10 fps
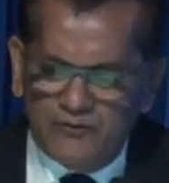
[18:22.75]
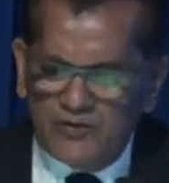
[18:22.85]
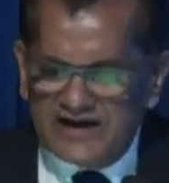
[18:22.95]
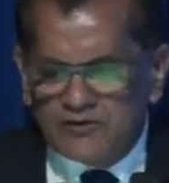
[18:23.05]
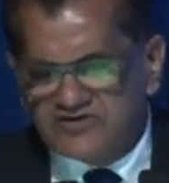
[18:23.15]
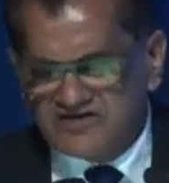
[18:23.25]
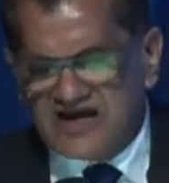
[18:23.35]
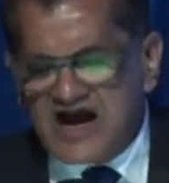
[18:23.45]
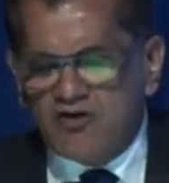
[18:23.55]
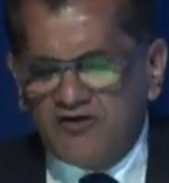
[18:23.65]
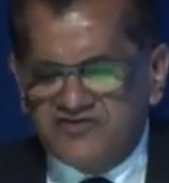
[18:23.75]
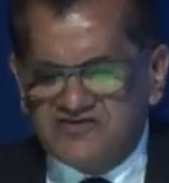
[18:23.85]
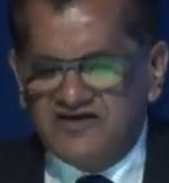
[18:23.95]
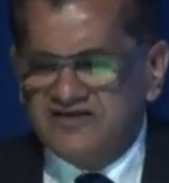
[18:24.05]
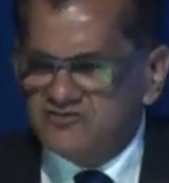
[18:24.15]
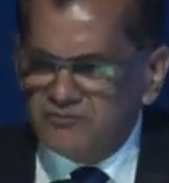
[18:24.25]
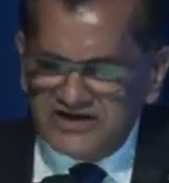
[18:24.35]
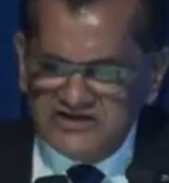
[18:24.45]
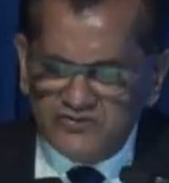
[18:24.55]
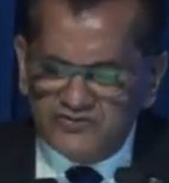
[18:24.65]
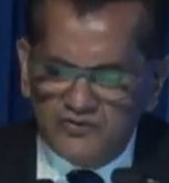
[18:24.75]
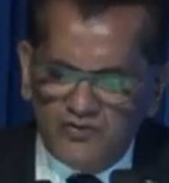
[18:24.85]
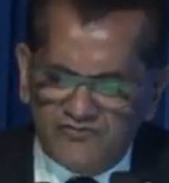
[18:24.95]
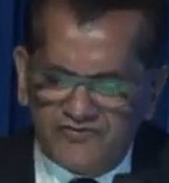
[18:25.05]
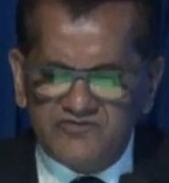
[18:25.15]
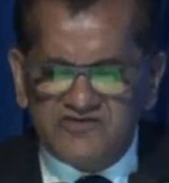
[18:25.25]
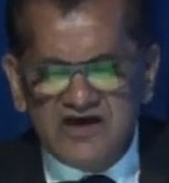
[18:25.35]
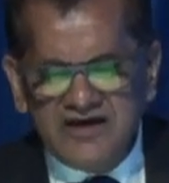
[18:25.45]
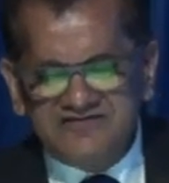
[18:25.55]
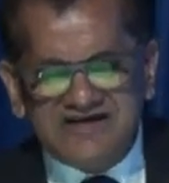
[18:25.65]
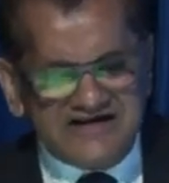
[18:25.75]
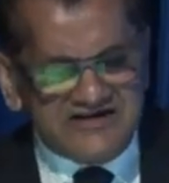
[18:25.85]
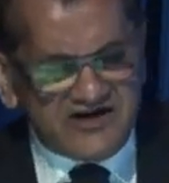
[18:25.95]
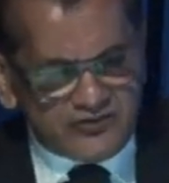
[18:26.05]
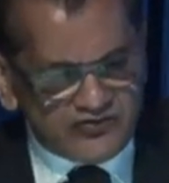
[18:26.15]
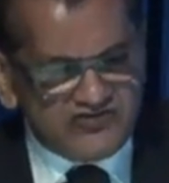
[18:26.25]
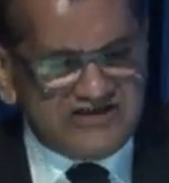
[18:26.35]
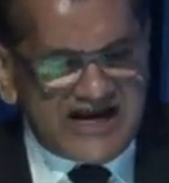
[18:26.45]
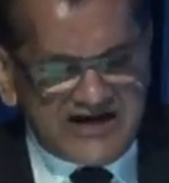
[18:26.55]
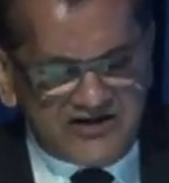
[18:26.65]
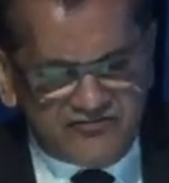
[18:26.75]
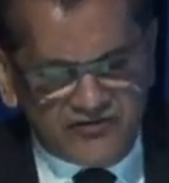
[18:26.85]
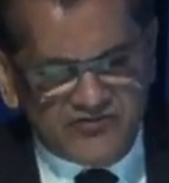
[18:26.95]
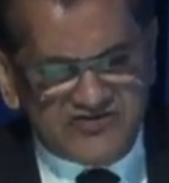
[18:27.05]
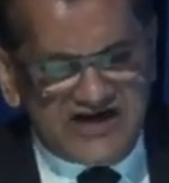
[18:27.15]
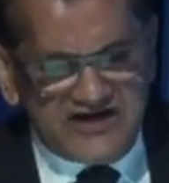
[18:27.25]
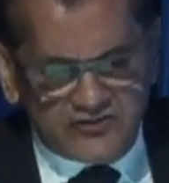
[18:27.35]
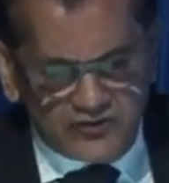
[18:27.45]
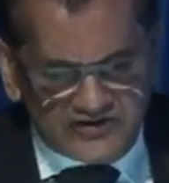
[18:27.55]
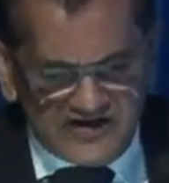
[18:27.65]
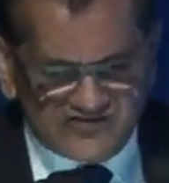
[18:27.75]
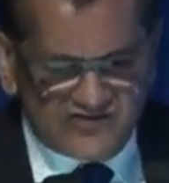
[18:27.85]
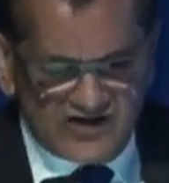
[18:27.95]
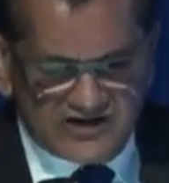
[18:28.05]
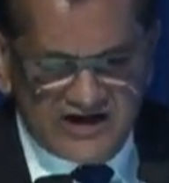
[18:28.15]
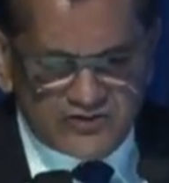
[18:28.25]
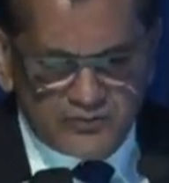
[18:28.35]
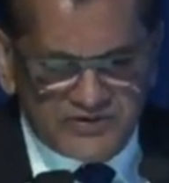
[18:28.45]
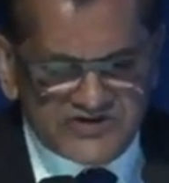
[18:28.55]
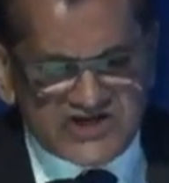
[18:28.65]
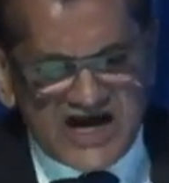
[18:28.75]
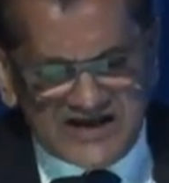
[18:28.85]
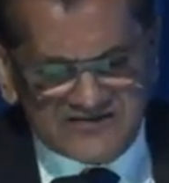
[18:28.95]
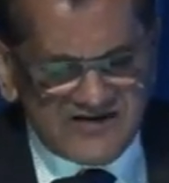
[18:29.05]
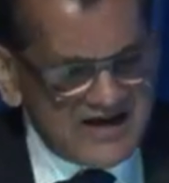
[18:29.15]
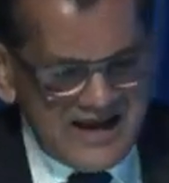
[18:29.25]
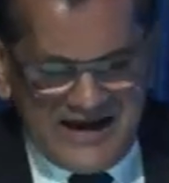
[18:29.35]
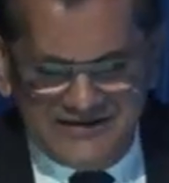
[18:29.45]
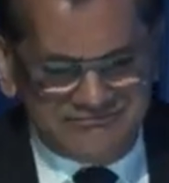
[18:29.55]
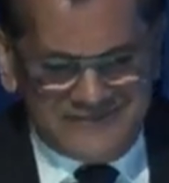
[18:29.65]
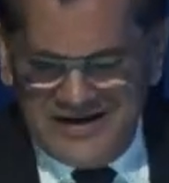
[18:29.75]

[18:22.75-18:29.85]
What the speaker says: When I was a young officer, this money used to go from center to state, from state to district, and to panchayats, and